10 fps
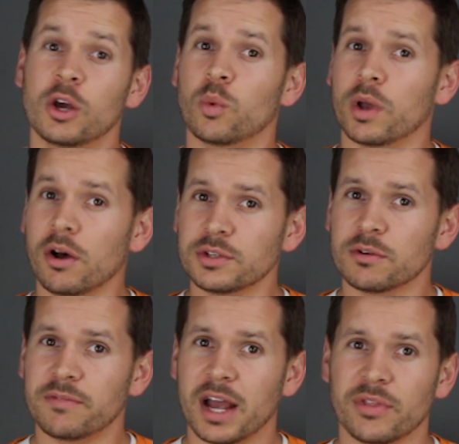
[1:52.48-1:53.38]
We also
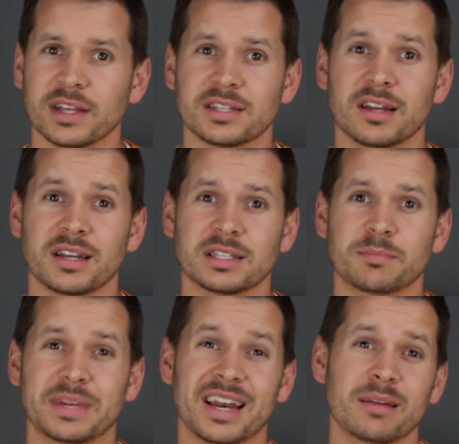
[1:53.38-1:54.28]
found that studies
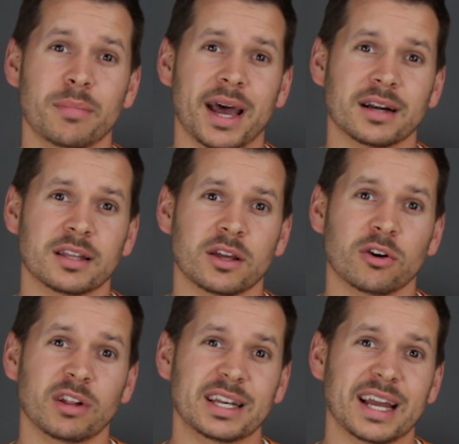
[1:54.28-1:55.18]
dating back to the
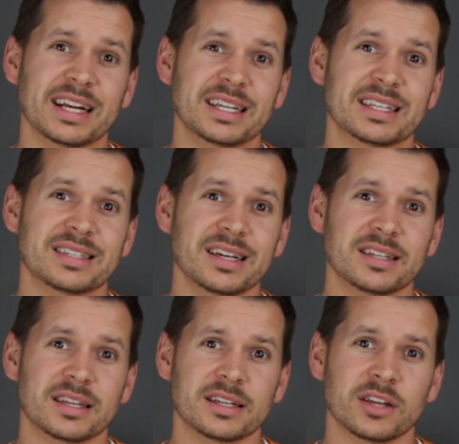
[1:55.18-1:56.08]
early
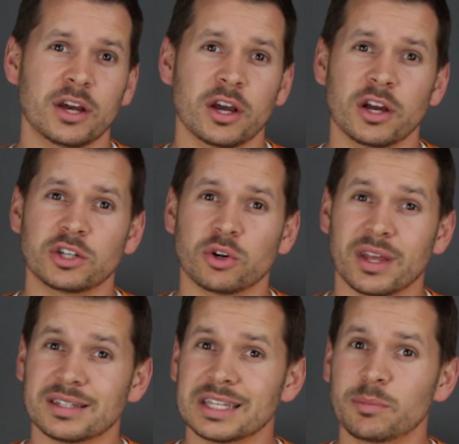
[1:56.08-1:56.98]
1960s showed
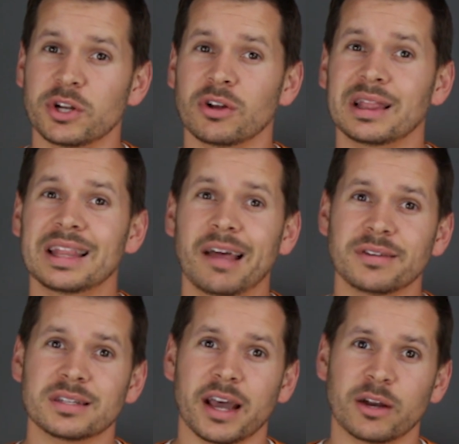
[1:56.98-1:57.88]
that sleep on your left
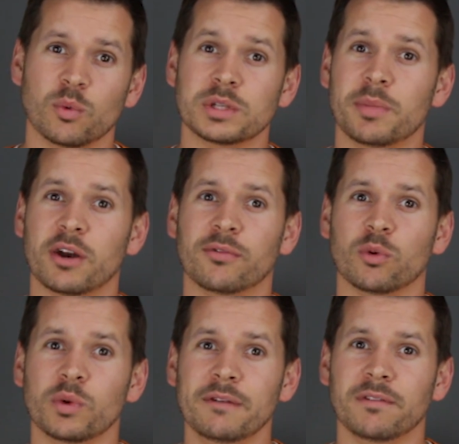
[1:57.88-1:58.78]
side was better for
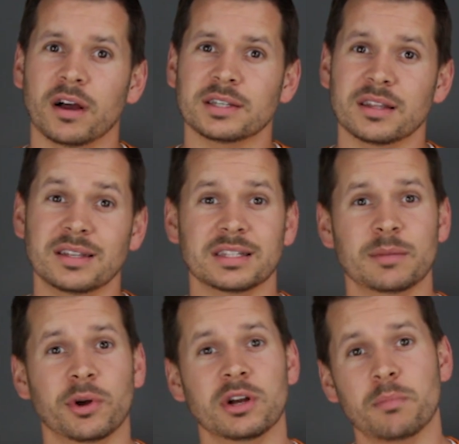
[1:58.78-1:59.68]
reflux than
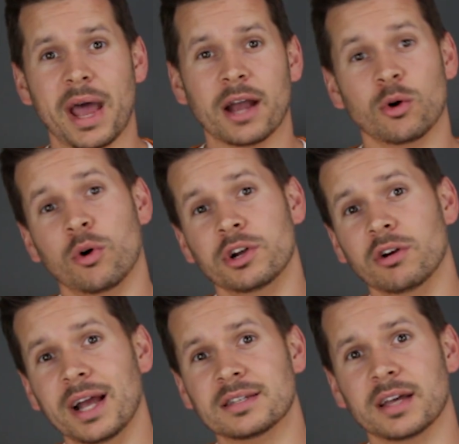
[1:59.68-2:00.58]
sleep on your back or on your
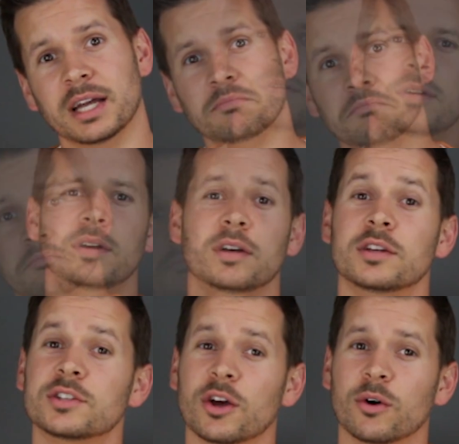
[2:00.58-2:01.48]
right side.
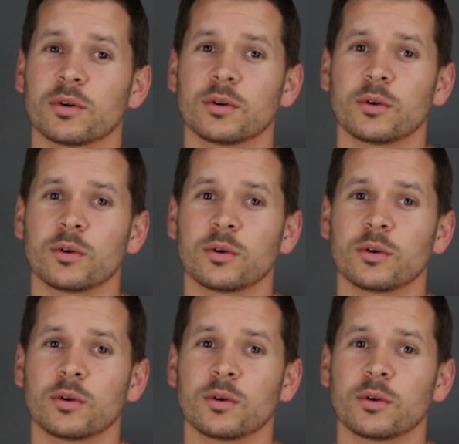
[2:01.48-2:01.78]
So,